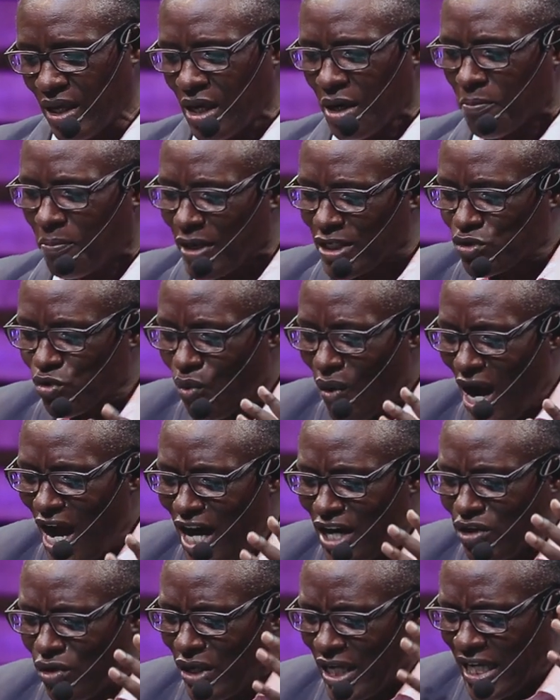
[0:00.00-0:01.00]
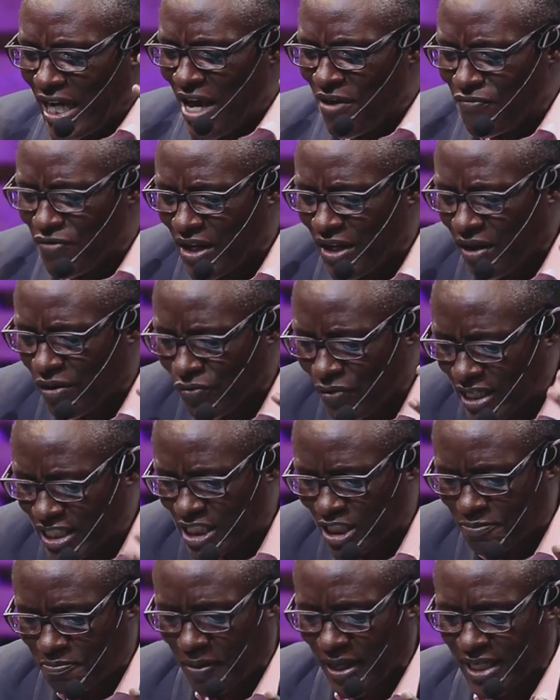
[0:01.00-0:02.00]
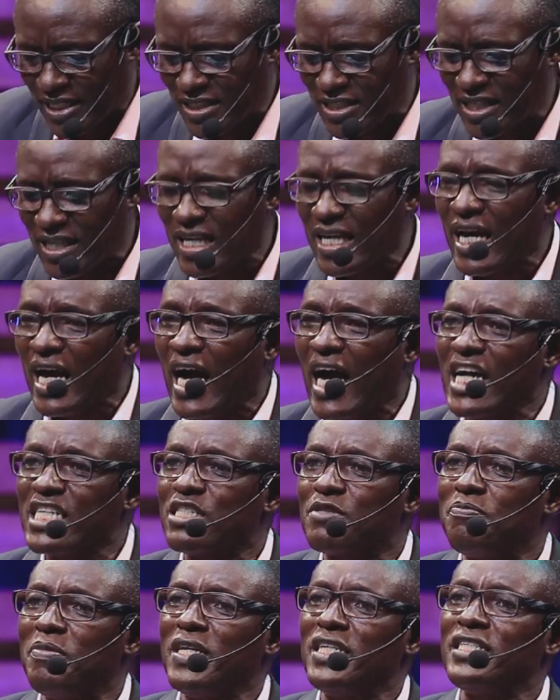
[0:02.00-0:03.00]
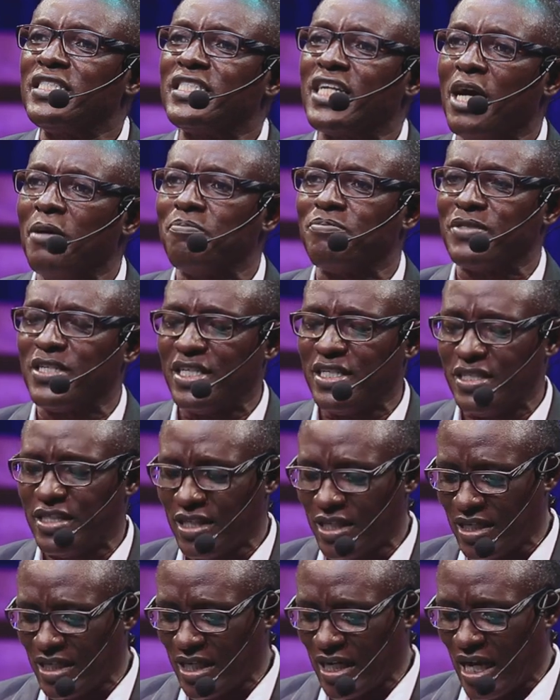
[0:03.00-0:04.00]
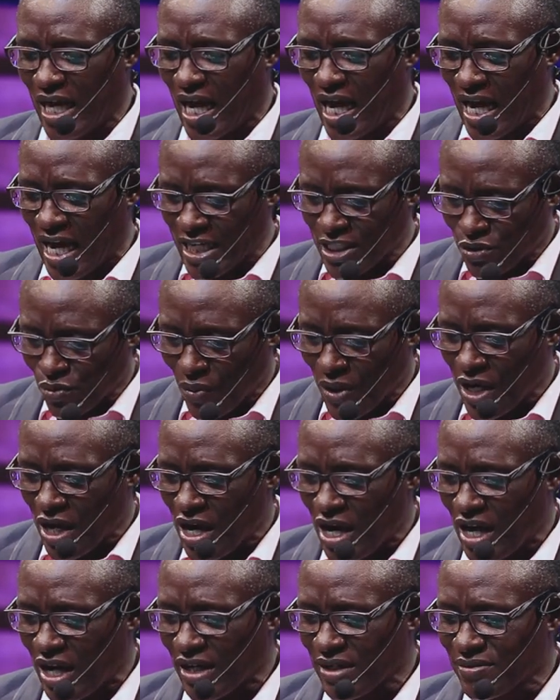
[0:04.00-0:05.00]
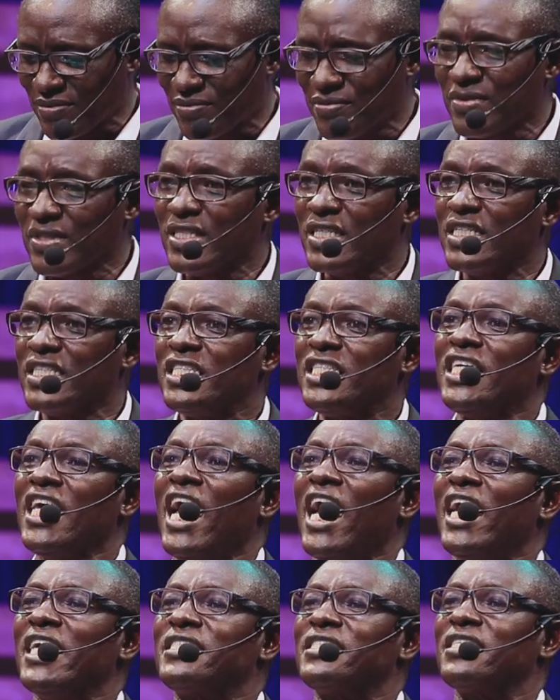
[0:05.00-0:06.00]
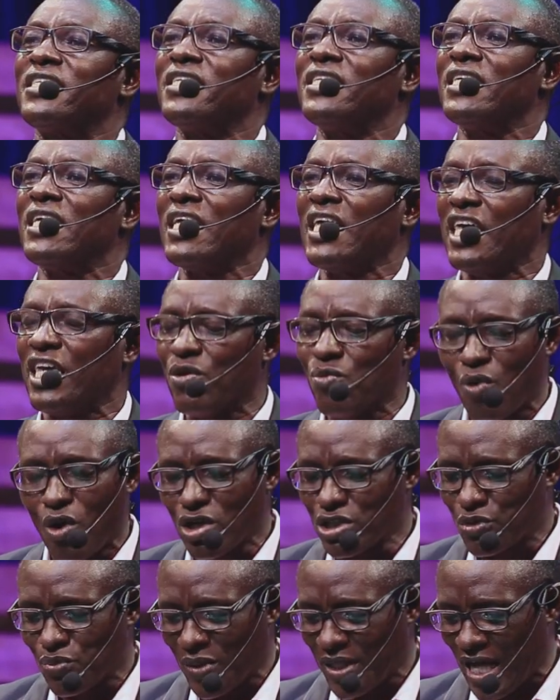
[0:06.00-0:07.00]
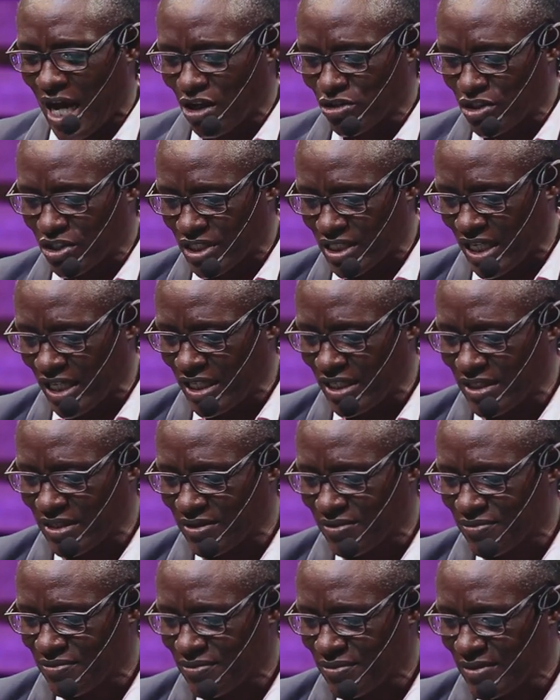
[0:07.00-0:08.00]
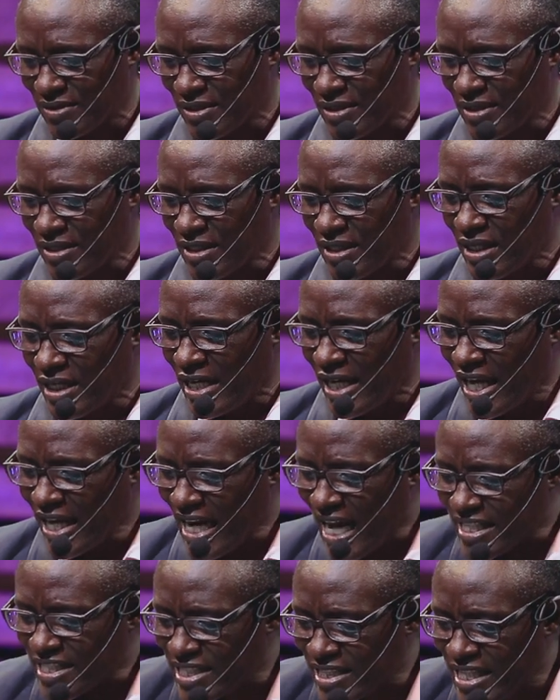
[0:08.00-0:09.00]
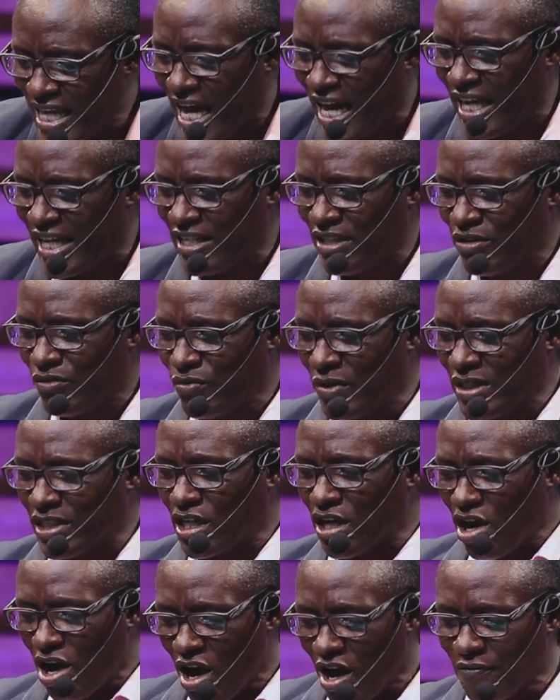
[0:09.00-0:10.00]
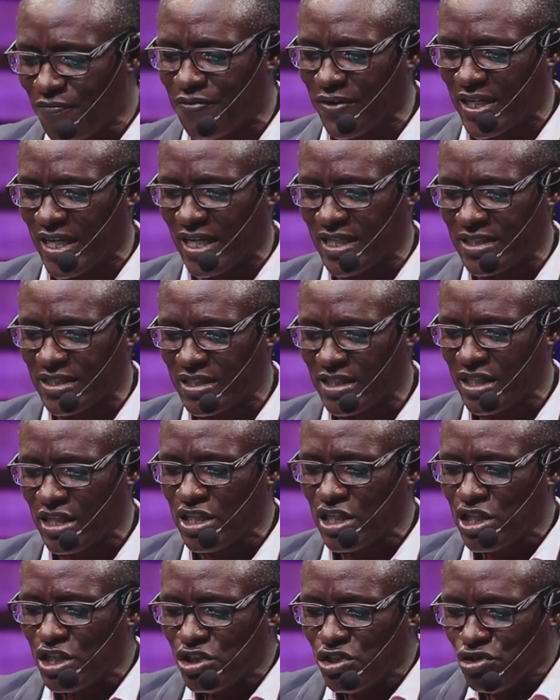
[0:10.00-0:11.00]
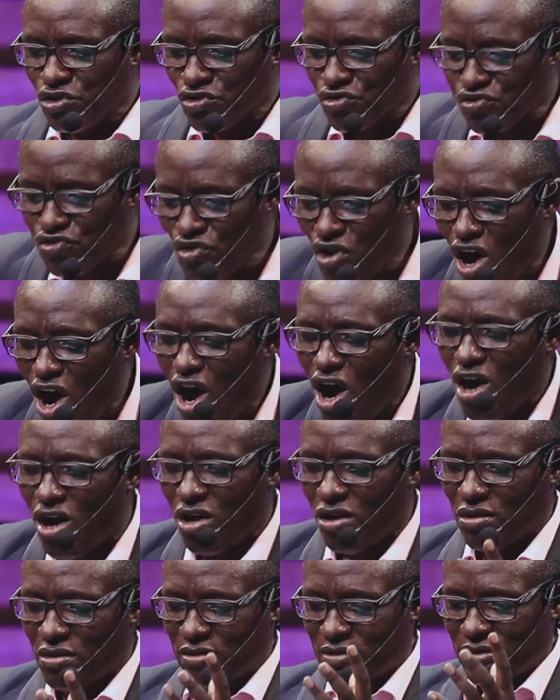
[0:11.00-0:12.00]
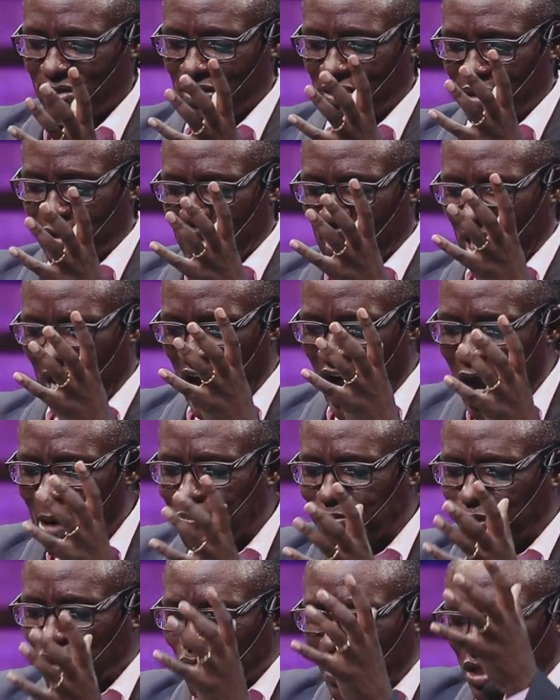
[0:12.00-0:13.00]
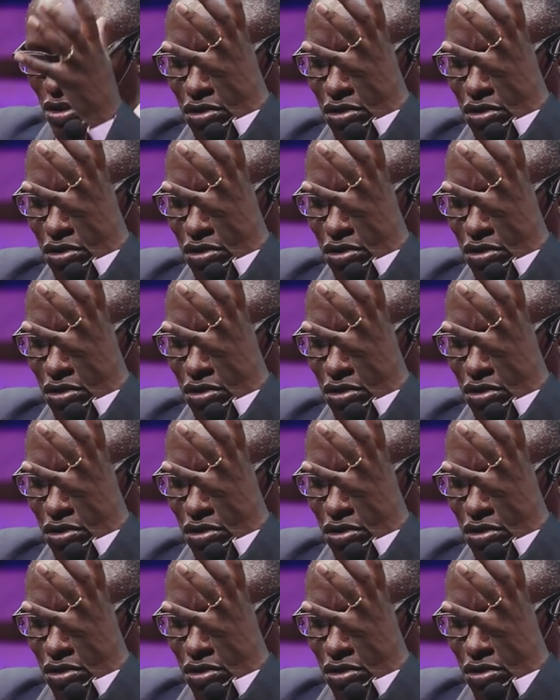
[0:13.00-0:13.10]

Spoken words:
but one in every respect has been tempted as we are, yet he was without sin. Let us then with confidence draw up to the